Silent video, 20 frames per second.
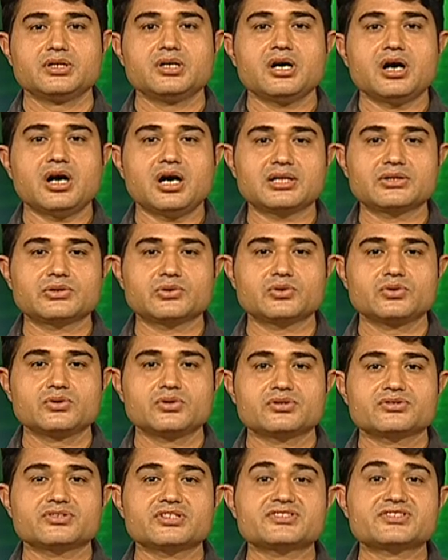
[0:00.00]
Although
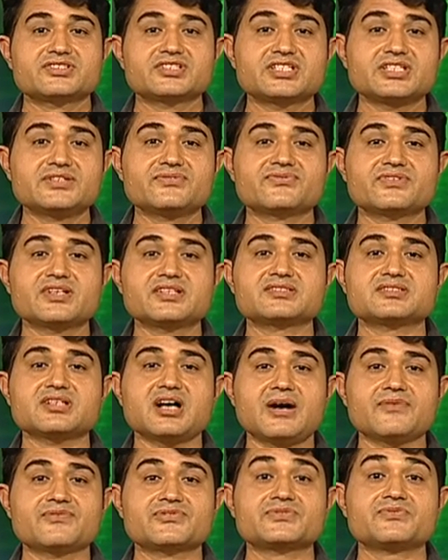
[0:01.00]
the significance
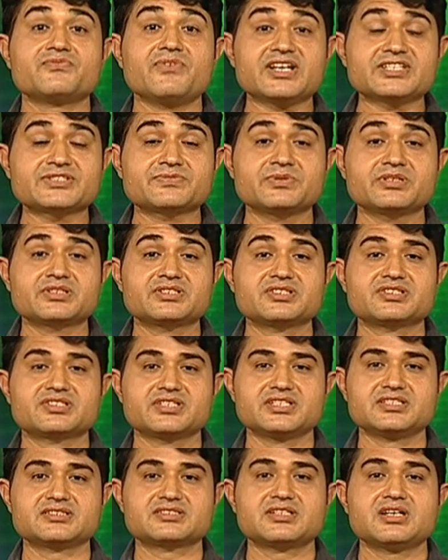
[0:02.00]
of specific
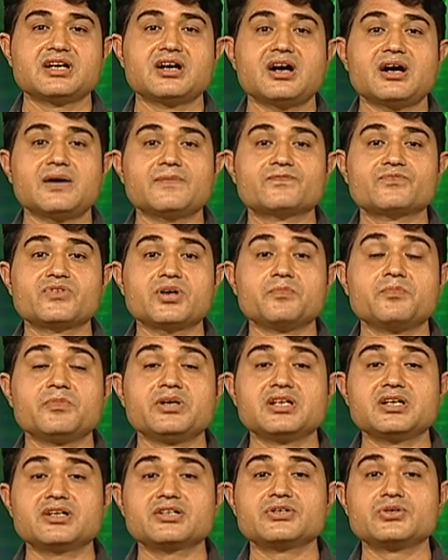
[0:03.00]
details of the
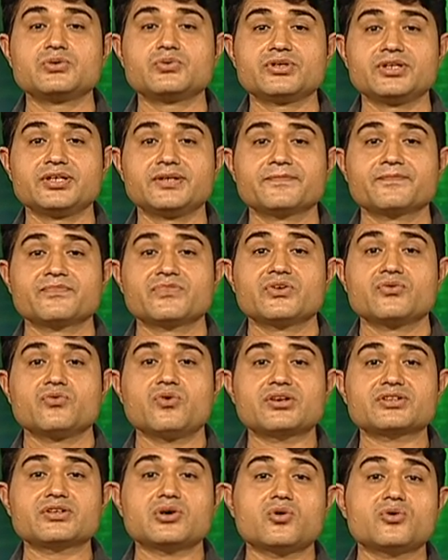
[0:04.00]
Miller-Urey for
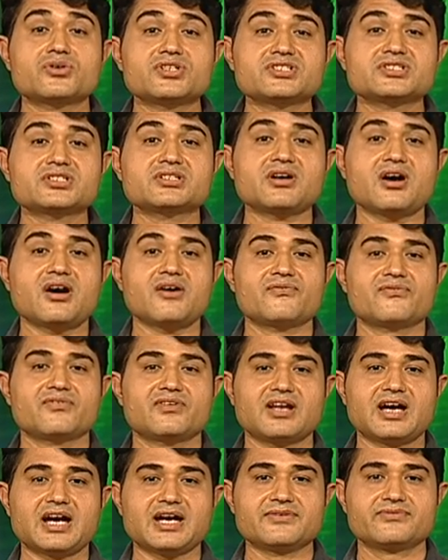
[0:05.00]
the origin of
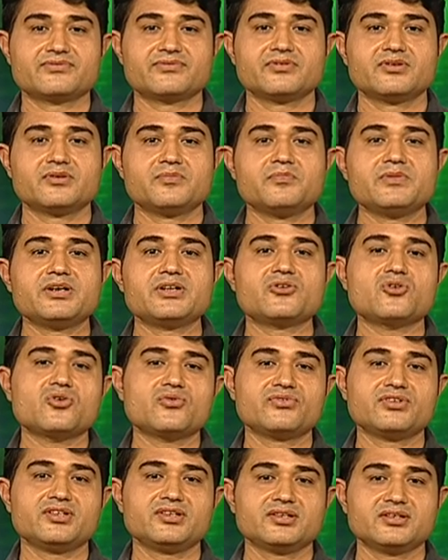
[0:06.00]
life may now
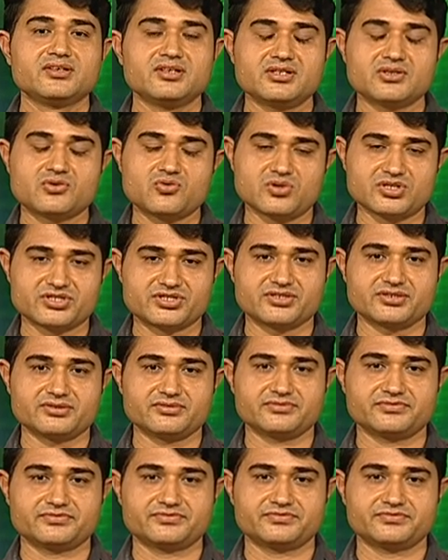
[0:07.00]
be in question.